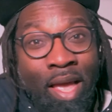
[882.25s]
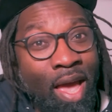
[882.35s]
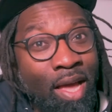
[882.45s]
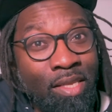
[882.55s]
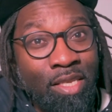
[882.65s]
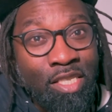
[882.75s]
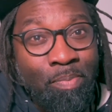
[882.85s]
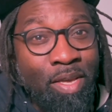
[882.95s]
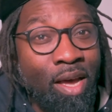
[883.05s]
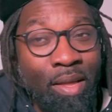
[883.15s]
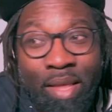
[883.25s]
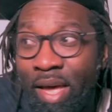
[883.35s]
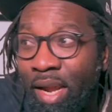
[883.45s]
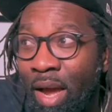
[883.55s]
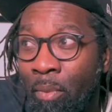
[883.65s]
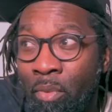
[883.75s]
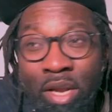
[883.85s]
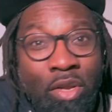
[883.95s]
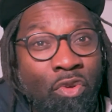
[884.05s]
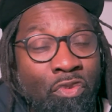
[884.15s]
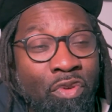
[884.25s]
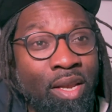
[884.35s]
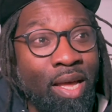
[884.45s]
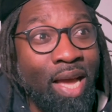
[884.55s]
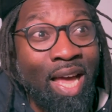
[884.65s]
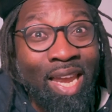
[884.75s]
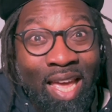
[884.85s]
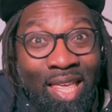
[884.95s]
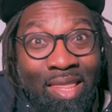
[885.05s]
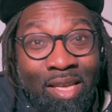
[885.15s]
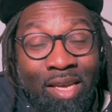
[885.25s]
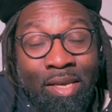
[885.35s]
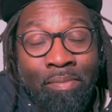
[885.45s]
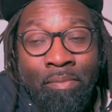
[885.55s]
And to speak on that, I really do feel like I like the